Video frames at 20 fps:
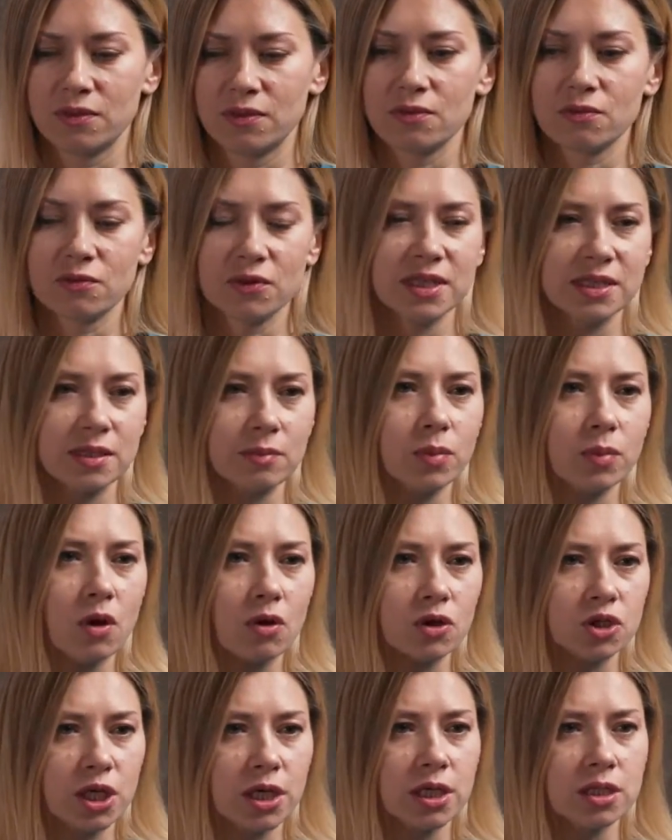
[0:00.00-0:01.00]
reason
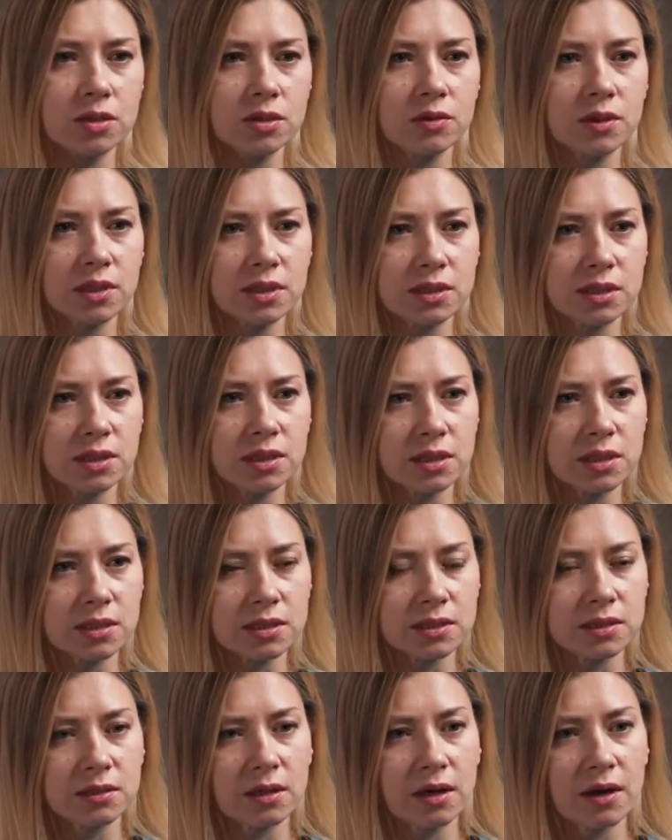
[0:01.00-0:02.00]
blockchain to
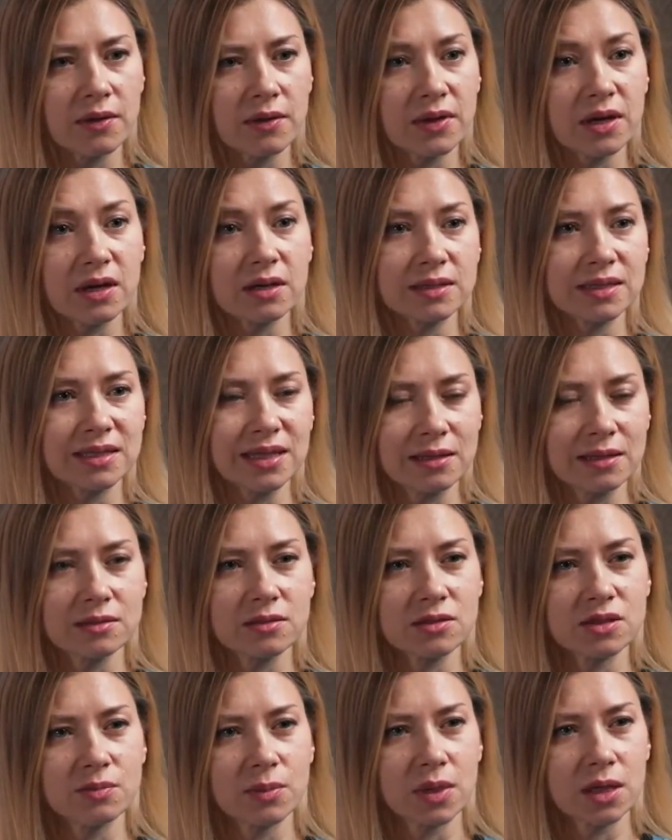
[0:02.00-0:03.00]
exist, the consensus